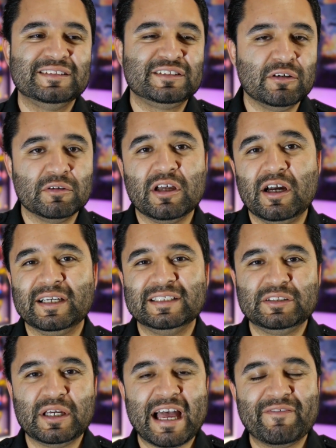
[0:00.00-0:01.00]
so long
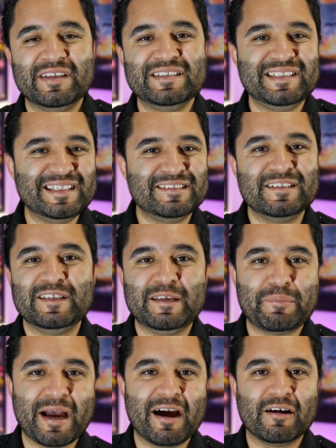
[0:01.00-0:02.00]
as you have a
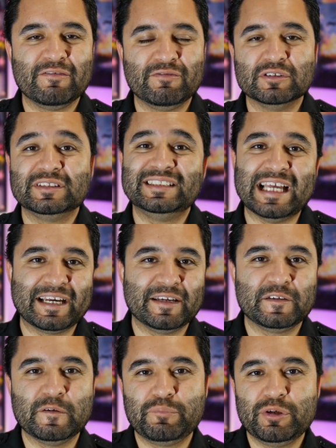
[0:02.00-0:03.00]
decently powerful
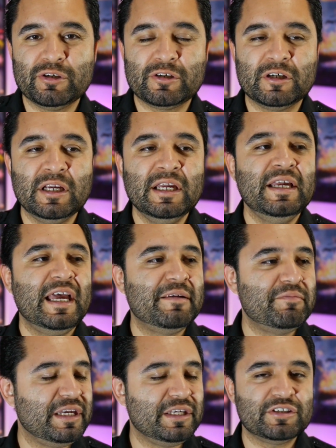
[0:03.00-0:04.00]
second computer
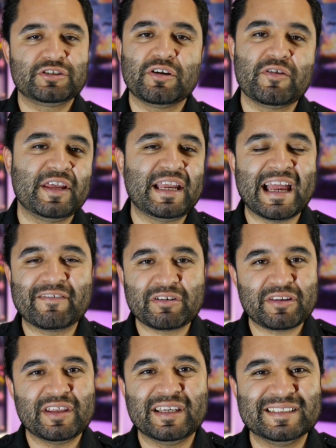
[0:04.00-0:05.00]
and making sure that
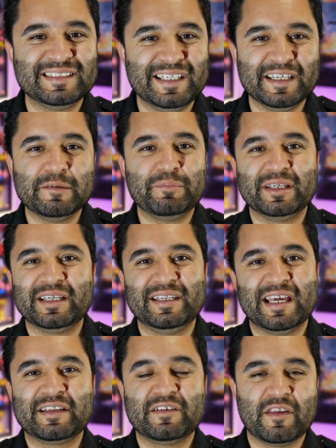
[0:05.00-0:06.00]
everything is gigabit
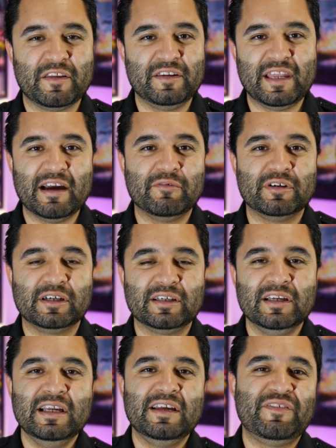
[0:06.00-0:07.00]
connected on the
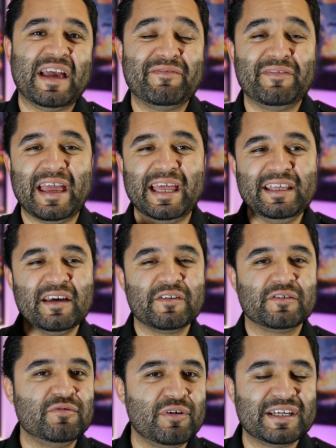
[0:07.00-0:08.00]
network. If you have any
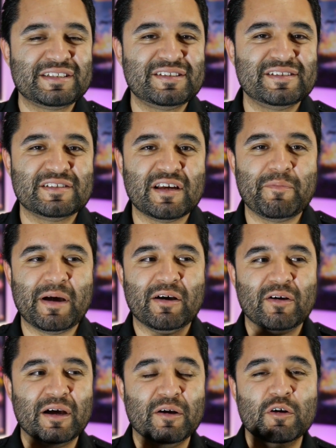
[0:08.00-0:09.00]
other questions
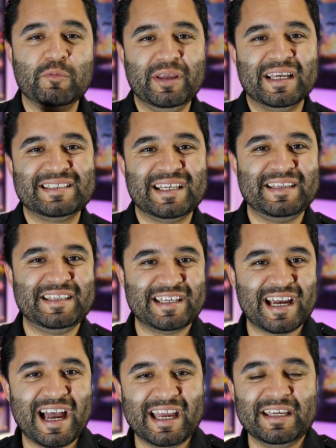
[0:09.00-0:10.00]
about O B S N
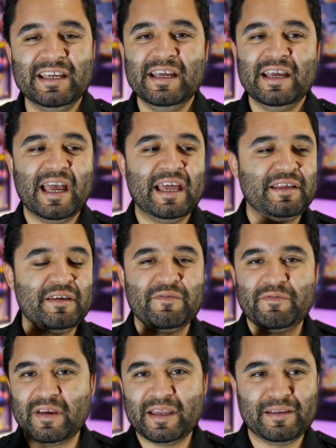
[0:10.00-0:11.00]
D I, any
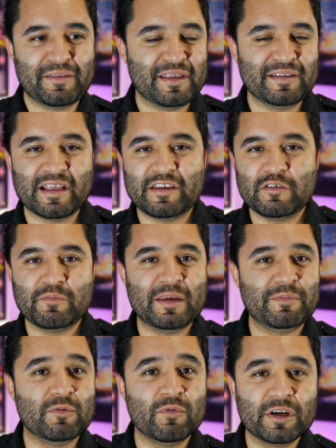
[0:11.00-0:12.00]
anything that you
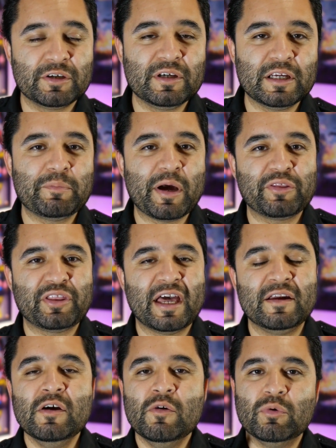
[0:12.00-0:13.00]
may be wondering about
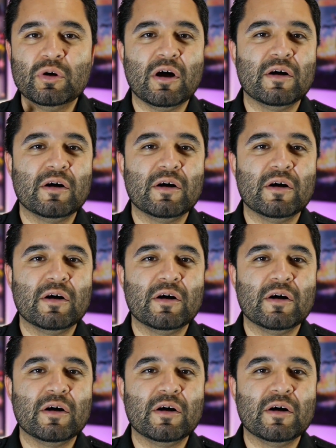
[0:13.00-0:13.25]
that, we'll